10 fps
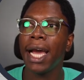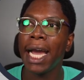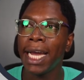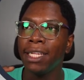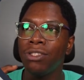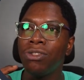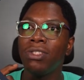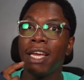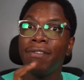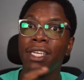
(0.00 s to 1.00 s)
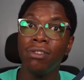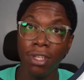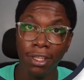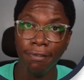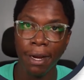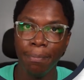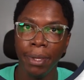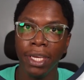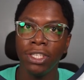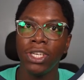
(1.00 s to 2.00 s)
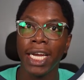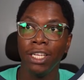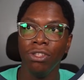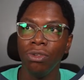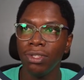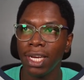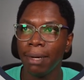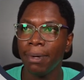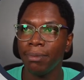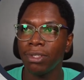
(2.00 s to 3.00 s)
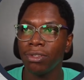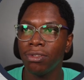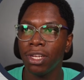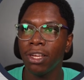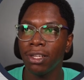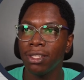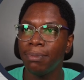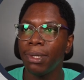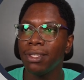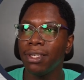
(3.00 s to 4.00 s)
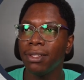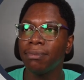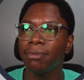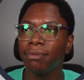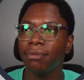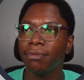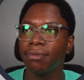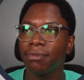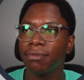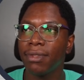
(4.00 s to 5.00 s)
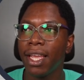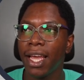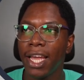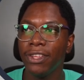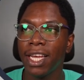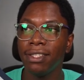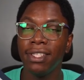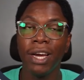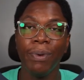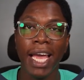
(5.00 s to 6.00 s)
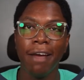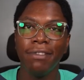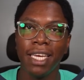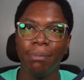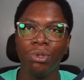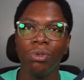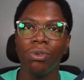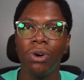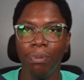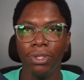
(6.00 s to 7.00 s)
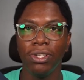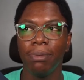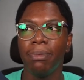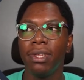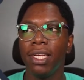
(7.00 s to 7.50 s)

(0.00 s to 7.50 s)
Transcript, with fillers: and to navigate to a different page and a new tab, I'm just going to click on this button and you can see that we have tab two opened up.